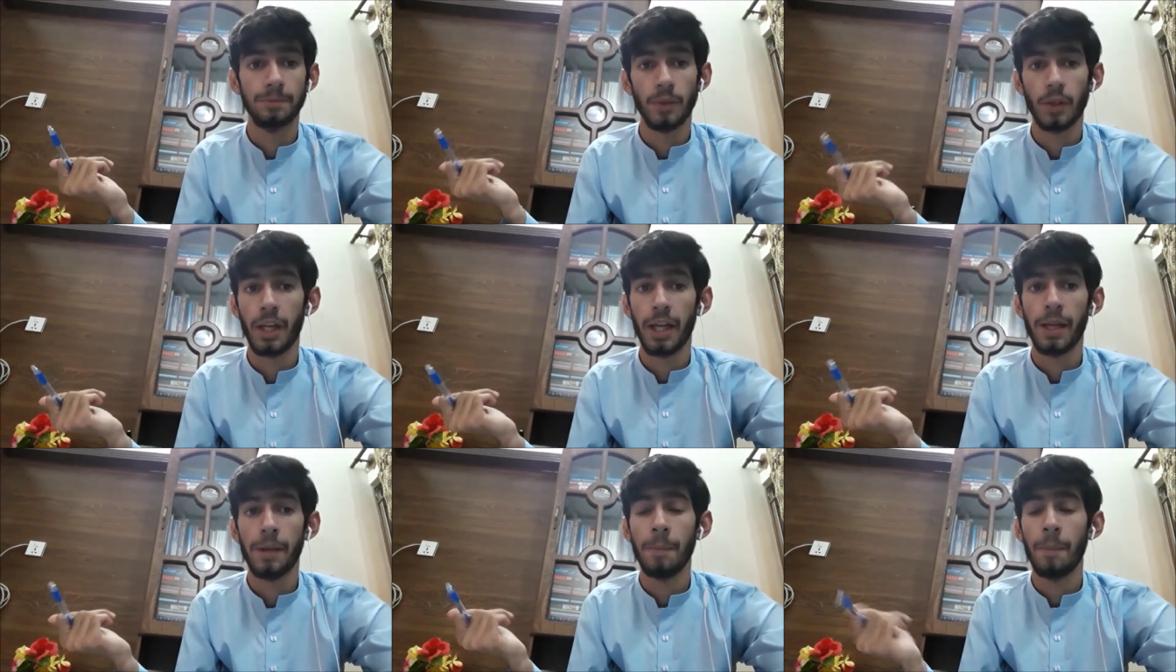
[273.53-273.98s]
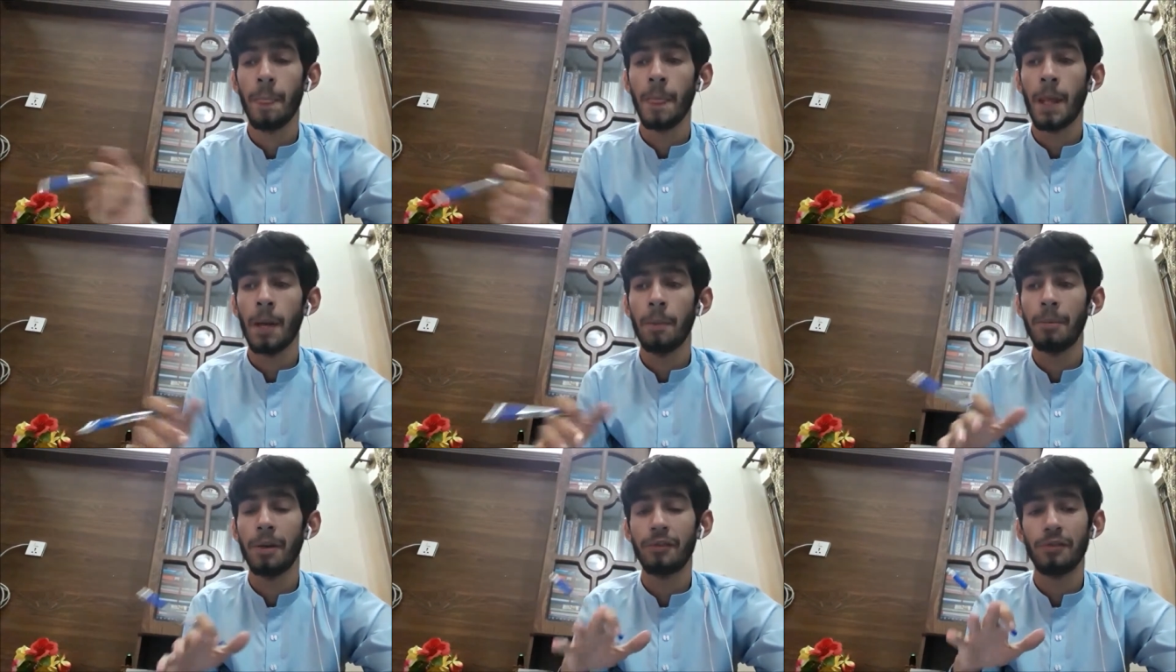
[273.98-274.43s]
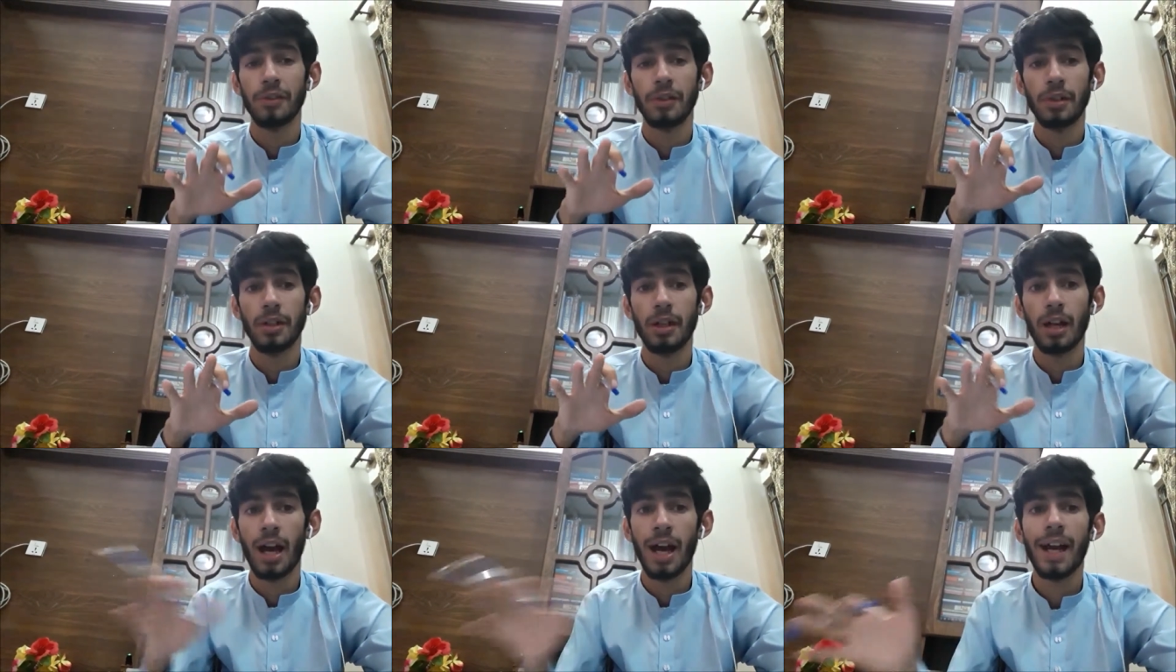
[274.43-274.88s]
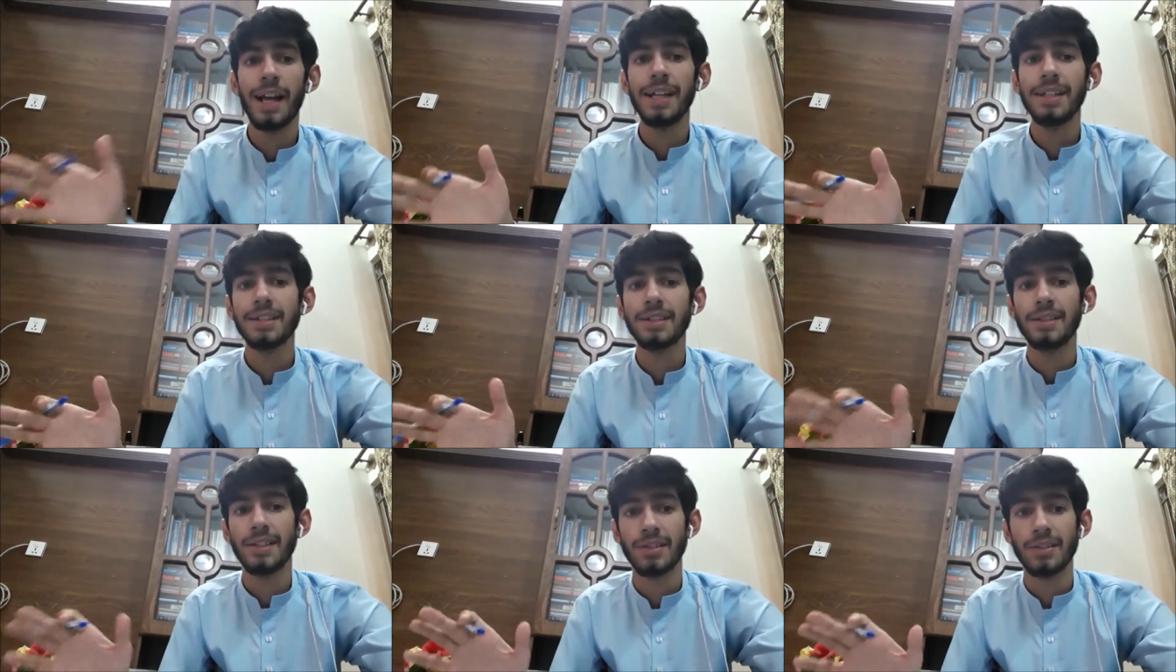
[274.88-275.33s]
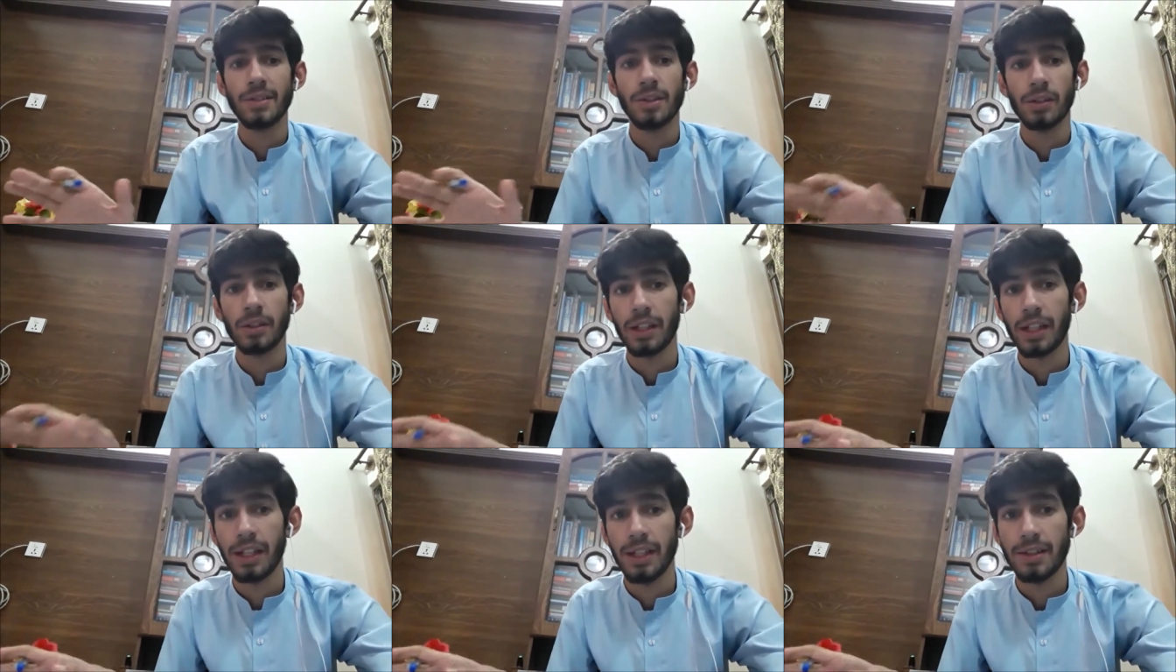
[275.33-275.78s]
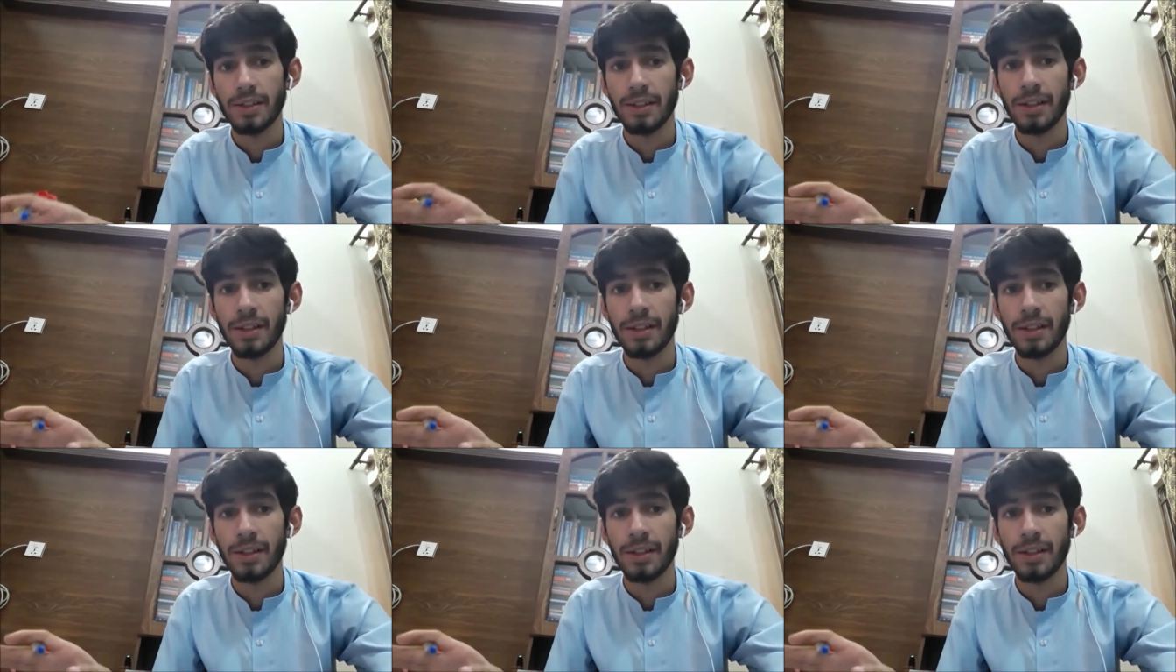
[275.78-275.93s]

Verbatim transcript: Okay. But for IELTS, this is not the case.